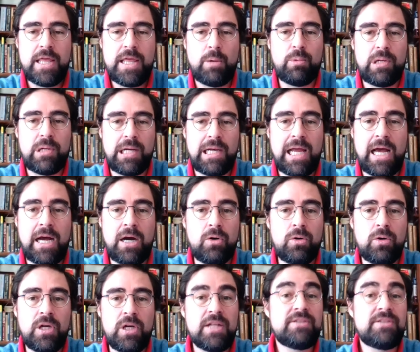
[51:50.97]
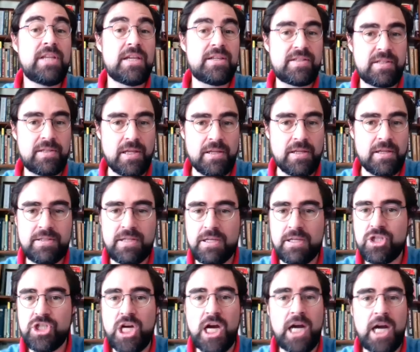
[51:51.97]
that would allow dissidents
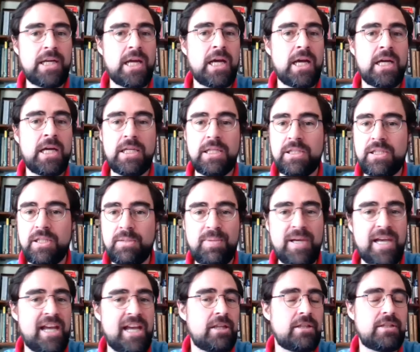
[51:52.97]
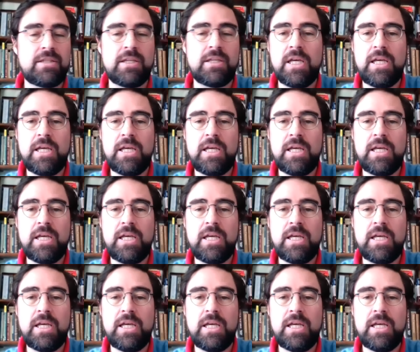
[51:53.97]
in china in tibet